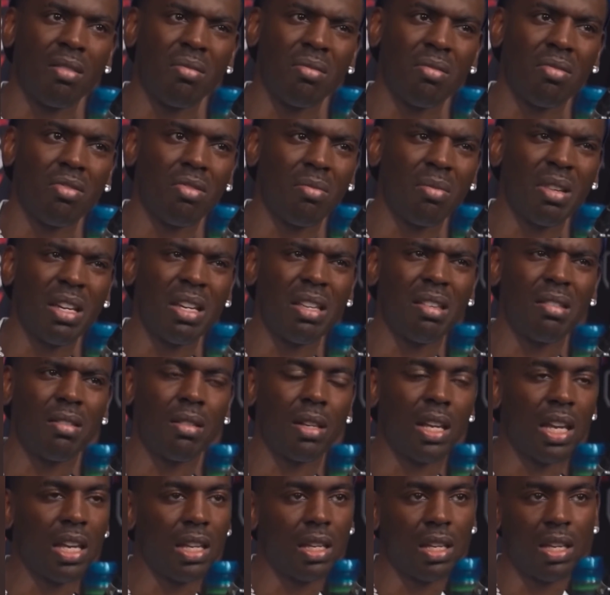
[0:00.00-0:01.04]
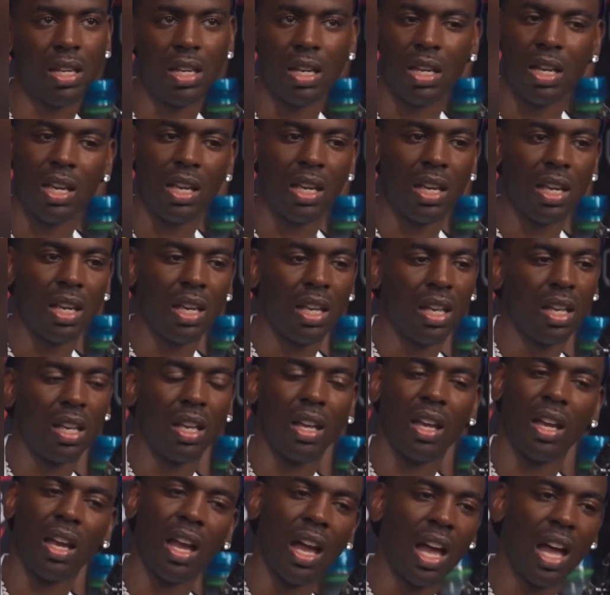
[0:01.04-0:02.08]
why you by yourself? like
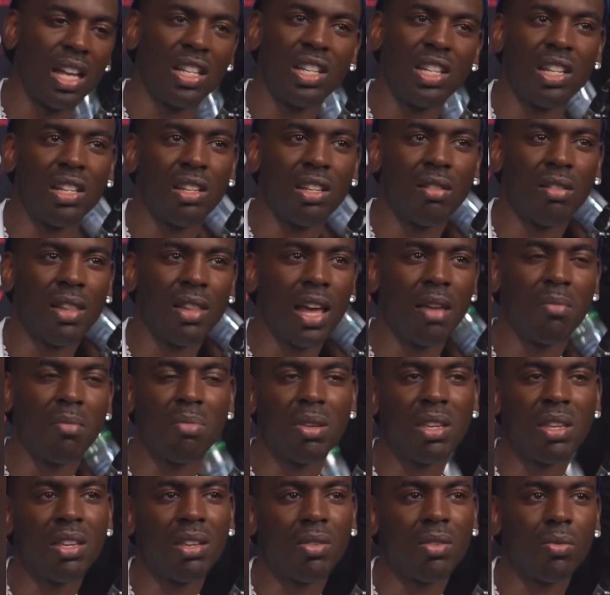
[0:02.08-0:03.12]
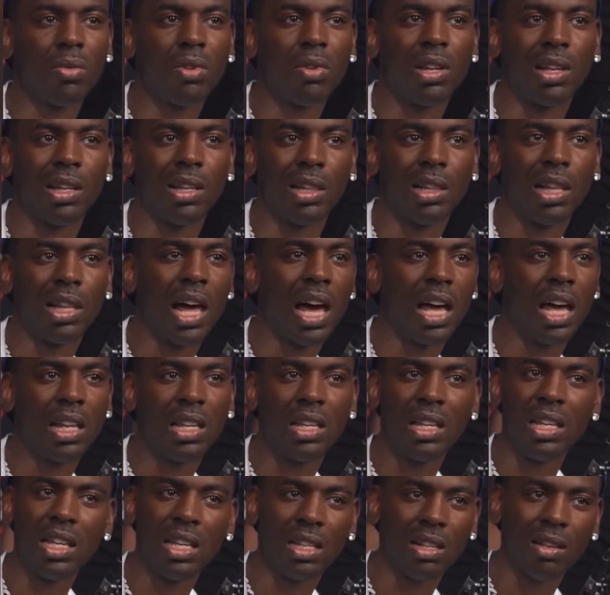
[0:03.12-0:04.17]
I just don't like being with a
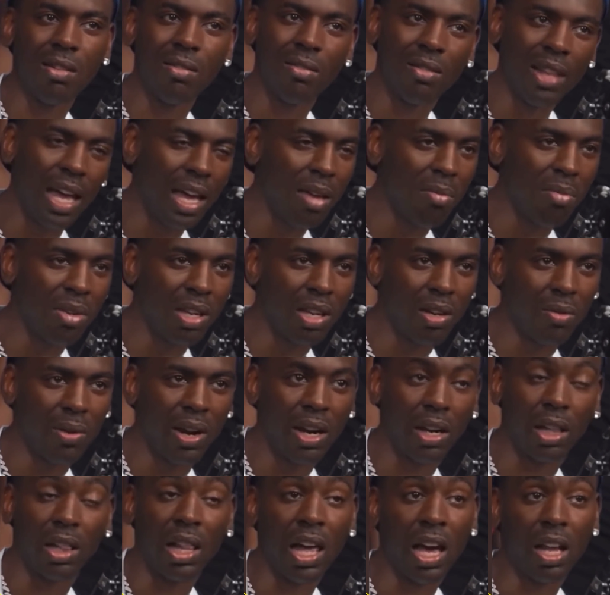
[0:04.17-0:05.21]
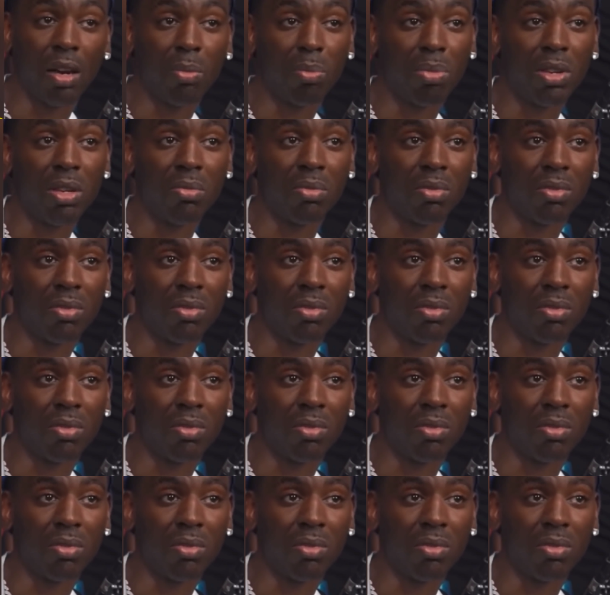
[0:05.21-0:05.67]
lot of I don't like being around a lot of